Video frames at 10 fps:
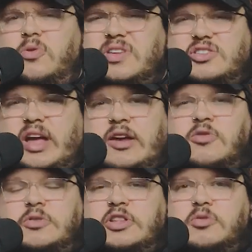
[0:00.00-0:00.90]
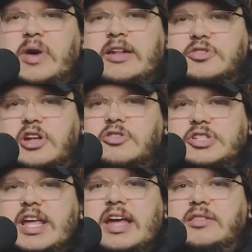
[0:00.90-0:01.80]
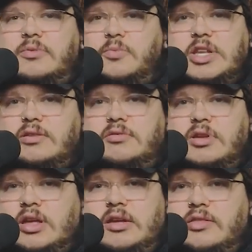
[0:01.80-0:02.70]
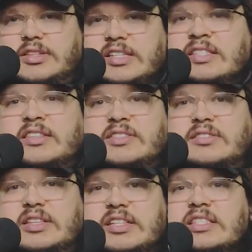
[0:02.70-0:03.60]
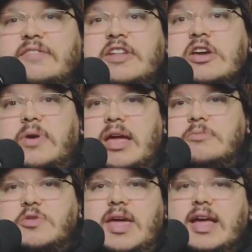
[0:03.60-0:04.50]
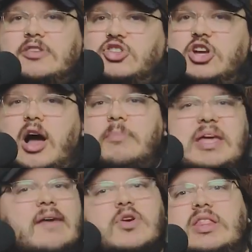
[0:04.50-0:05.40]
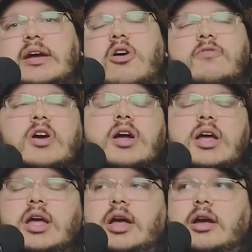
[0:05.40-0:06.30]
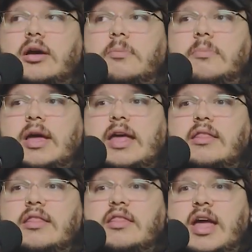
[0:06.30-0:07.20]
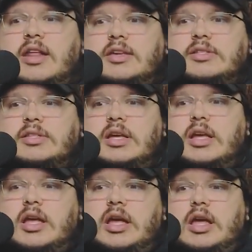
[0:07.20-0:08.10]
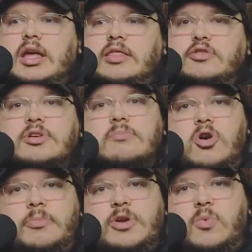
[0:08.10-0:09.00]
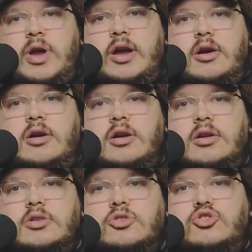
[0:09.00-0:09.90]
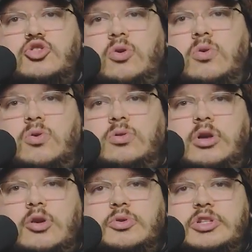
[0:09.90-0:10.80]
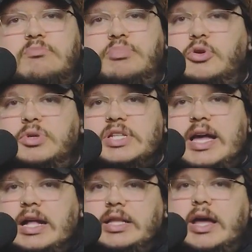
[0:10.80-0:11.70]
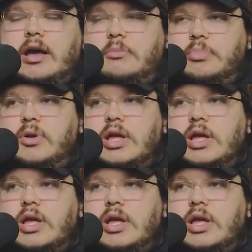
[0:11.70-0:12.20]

this. I don't know that the writers understand that we this isn't this this isn't the video game. You can't just copy everything over. Um, and that is there's a moment where Joel goes to boost Ellie up,